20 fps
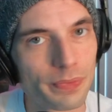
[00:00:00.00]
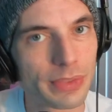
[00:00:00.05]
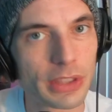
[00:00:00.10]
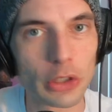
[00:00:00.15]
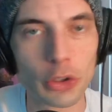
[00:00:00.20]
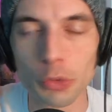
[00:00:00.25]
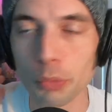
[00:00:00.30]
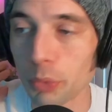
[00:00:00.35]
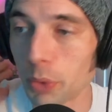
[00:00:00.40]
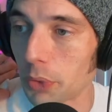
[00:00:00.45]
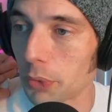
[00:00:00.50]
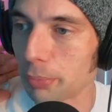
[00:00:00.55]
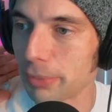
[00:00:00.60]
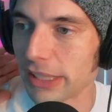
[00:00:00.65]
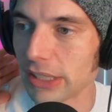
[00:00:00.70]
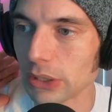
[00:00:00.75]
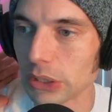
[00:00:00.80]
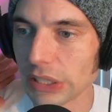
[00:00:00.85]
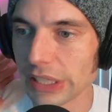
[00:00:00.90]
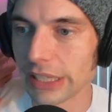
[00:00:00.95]
There will
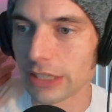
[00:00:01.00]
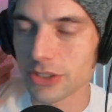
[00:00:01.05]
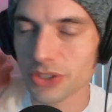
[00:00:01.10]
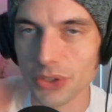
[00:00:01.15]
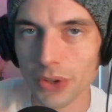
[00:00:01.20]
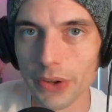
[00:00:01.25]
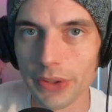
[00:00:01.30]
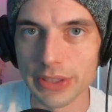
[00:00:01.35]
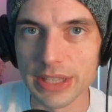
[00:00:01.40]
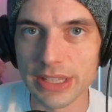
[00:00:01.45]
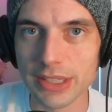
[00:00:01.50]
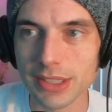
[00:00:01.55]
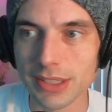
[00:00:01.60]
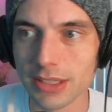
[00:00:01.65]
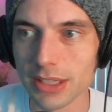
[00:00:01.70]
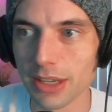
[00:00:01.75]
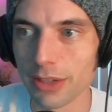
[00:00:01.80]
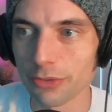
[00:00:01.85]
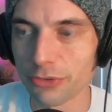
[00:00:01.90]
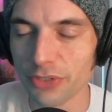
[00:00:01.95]
be links to all this
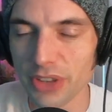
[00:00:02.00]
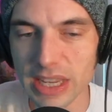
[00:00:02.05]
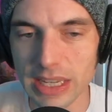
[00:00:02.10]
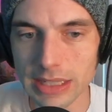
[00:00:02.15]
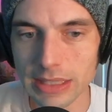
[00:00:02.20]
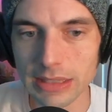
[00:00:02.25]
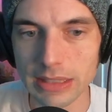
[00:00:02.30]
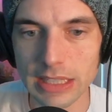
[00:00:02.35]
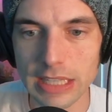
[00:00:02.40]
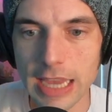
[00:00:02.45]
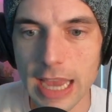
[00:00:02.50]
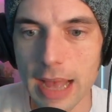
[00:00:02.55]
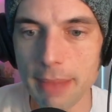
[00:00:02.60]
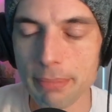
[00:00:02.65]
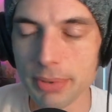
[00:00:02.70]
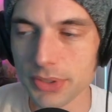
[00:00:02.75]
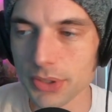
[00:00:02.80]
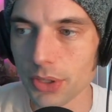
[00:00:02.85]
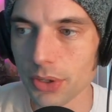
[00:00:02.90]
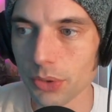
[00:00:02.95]
stuff in the
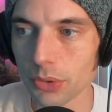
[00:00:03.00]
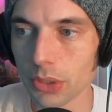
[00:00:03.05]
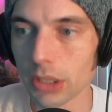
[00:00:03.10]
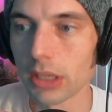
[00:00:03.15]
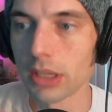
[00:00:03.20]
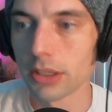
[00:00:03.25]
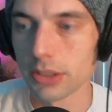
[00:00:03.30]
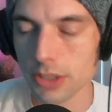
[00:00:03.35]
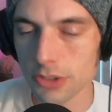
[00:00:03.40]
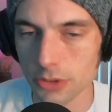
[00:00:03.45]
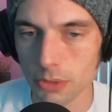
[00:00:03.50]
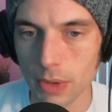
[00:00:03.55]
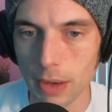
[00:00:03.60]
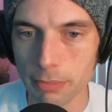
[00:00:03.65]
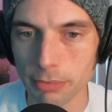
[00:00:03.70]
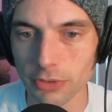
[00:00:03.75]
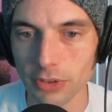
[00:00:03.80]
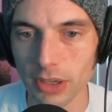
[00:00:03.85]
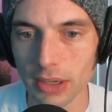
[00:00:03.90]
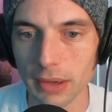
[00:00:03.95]
episode
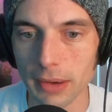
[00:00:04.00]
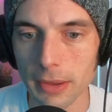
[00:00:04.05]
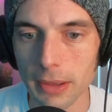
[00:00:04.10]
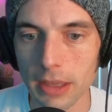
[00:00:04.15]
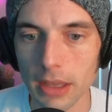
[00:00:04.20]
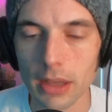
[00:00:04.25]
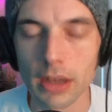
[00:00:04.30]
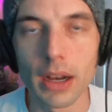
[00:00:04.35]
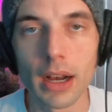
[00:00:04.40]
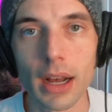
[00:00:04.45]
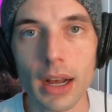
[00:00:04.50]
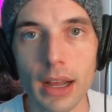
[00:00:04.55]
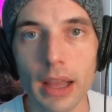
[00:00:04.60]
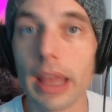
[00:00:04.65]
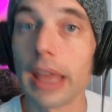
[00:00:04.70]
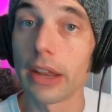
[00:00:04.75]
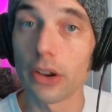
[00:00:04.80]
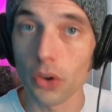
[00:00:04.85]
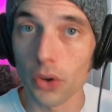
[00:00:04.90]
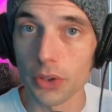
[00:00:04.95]
description.
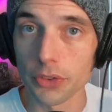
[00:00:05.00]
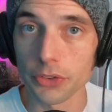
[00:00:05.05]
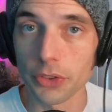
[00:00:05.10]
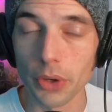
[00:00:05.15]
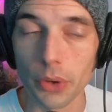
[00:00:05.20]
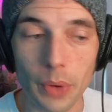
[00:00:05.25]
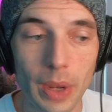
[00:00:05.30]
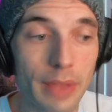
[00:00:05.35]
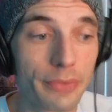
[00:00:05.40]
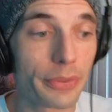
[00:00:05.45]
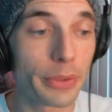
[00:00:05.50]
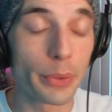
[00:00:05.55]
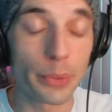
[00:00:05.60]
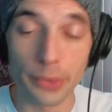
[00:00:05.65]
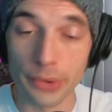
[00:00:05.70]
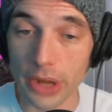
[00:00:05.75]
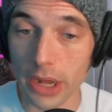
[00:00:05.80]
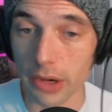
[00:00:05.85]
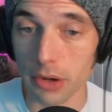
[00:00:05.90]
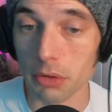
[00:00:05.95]
And also, if you are
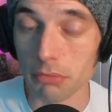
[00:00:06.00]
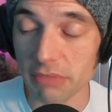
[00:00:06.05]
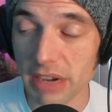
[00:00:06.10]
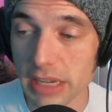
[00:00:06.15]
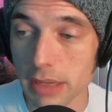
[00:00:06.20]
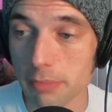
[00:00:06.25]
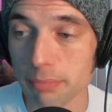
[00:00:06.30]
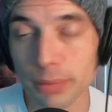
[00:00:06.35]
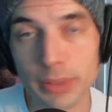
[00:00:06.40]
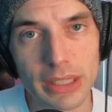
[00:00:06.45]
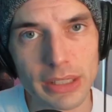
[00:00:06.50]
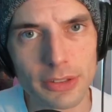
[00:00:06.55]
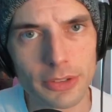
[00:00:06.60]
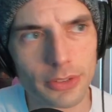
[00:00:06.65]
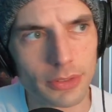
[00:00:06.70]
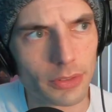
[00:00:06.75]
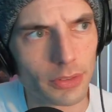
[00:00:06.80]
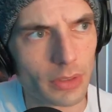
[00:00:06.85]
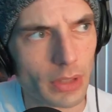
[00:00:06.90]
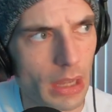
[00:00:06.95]
not already,
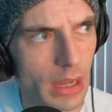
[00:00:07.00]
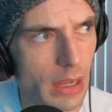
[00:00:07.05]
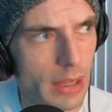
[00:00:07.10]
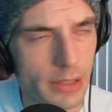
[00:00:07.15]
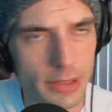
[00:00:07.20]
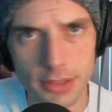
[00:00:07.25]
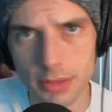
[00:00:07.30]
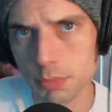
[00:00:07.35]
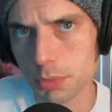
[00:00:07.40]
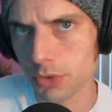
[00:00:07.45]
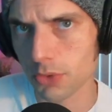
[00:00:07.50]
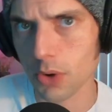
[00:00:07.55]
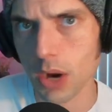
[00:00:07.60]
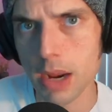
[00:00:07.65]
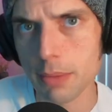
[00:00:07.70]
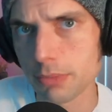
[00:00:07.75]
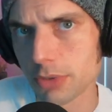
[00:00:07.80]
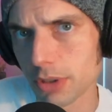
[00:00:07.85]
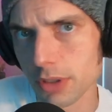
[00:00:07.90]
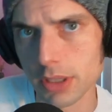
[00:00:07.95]
please
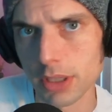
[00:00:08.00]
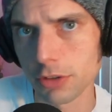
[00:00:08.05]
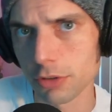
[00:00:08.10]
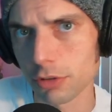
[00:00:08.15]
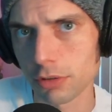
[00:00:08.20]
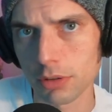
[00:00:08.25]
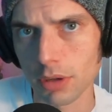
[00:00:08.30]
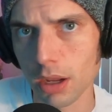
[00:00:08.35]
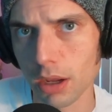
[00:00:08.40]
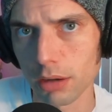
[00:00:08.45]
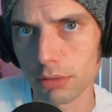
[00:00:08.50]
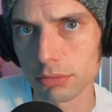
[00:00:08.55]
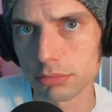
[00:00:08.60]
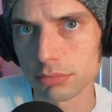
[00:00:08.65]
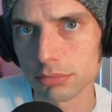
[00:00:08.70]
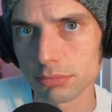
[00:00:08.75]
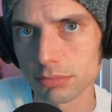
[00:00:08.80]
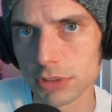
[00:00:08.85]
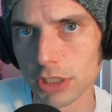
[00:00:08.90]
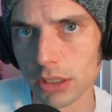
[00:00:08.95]
subscribe to this show.
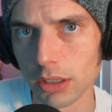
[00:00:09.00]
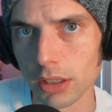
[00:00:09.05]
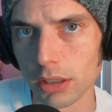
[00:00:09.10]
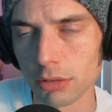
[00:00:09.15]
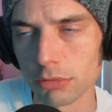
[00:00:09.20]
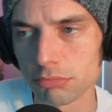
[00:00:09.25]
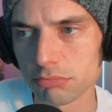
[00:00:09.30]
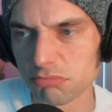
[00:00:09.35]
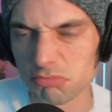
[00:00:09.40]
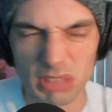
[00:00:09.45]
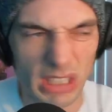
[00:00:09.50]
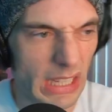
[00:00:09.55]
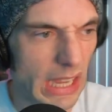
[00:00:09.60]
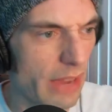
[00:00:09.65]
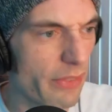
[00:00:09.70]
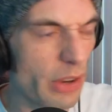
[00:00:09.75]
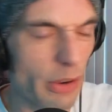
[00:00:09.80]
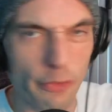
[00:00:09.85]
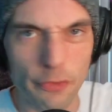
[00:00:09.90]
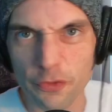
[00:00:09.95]

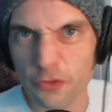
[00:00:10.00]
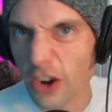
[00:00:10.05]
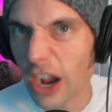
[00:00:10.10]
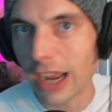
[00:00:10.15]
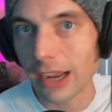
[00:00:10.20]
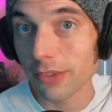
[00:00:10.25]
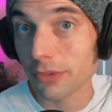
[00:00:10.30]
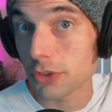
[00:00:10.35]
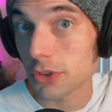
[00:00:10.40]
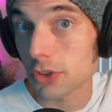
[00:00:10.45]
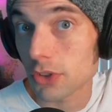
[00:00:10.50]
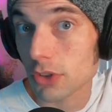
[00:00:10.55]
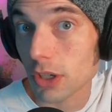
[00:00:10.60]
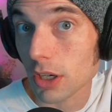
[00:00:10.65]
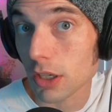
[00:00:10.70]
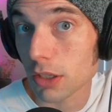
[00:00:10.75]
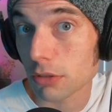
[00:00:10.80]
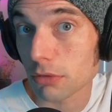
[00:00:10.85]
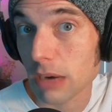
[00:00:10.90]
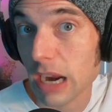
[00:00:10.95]
Give it a
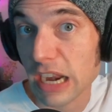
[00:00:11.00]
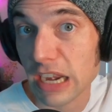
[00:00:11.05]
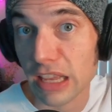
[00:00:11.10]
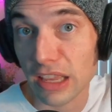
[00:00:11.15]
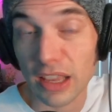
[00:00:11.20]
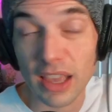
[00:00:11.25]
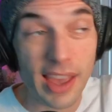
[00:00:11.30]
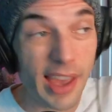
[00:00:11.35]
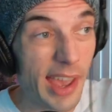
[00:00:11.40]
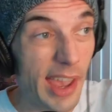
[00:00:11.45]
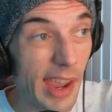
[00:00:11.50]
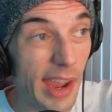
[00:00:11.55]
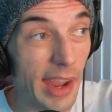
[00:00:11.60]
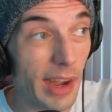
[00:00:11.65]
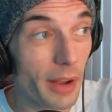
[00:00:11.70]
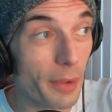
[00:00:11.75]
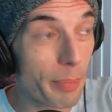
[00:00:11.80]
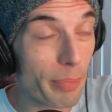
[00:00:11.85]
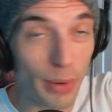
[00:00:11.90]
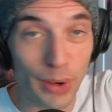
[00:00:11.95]
5-star rating and
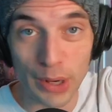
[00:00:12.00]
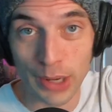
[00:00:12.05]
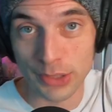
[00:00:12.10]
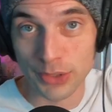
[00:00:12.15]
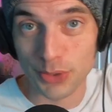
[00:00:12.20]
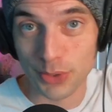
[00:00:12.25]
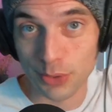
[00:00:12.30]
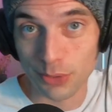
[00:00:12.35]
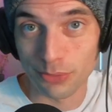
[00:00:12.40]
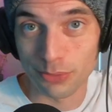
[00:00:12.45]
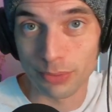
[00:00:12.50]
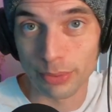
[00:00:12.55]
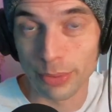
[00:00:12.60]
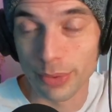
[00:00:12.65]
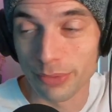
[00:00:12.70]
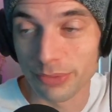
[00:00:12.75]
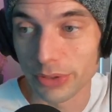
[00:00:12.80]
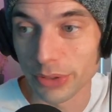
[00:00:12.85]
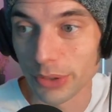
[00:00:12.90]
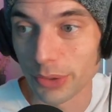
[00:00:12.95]
a positive
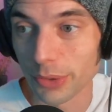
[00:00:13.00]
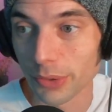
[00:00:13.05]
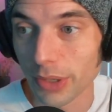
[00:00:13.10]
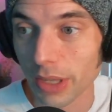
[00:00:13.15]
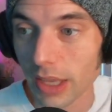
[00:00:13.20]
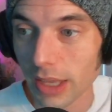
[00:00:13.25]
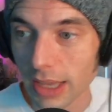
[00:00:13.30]
review.